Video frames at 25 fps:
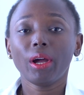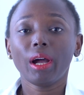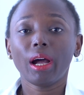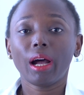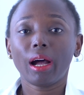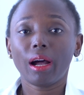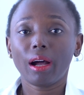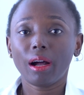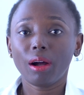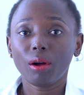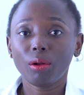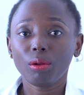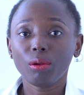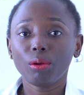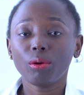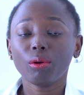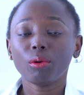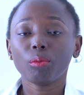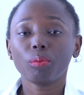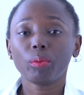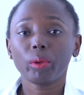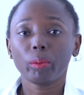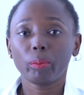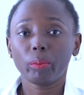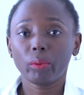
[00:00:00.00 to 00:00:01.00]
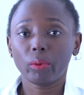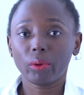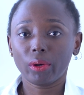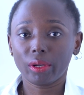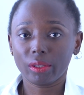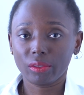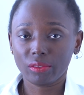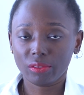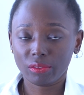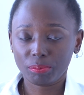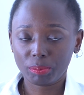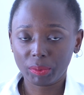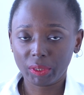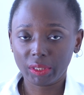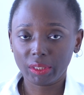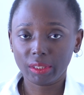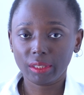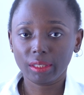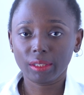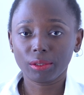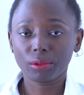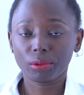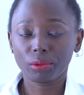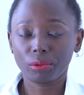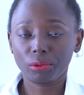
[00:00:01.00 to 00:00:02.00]
how long people are
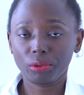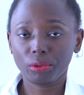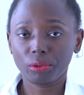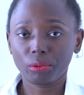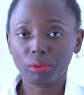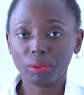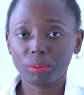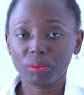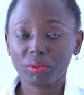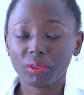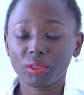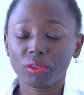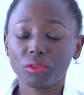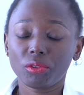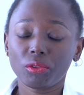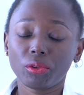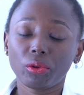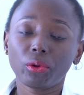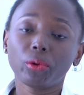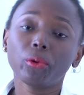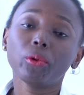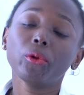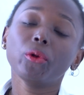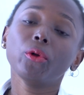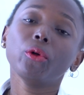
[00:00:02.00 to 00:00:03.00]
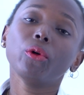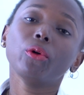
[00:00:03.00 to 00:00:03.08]
spending on your website. So